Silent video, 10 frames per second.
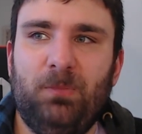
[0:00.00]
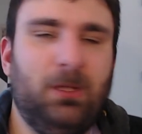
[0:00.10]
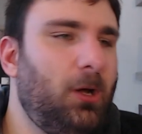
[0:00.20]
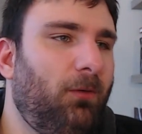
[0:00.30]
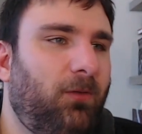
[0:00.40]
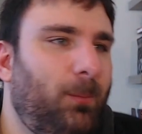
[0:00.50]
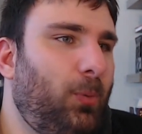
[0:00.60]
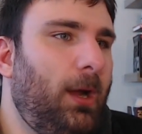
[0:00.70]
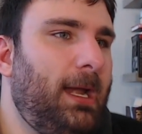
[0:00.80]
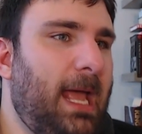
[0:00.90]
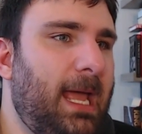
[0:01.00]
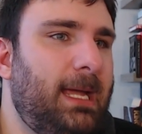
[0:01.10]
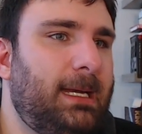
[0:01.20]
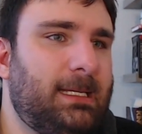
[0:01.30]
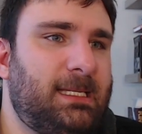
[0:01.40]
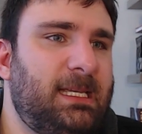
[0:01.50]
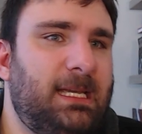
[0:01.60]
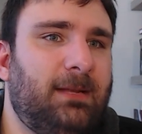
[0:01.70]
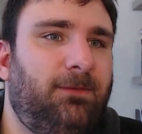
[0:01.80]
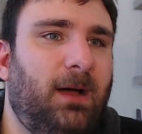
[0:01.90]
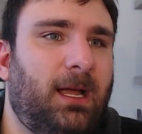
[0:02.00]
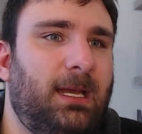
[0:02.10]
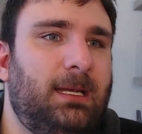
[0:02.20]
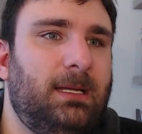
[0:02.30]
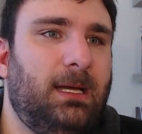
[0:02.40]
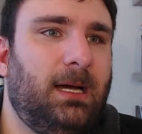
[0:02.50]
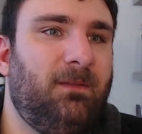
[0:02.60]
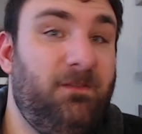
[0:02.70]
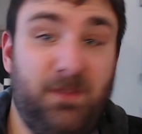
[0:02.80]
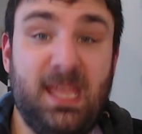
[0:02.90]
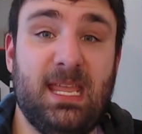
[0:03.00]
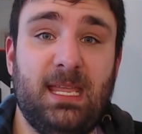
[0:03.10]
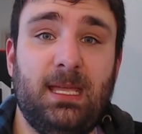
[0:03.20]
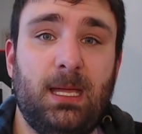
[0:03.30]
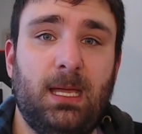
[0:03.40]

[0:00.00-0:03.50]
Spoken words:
go from point A to C to fucking V.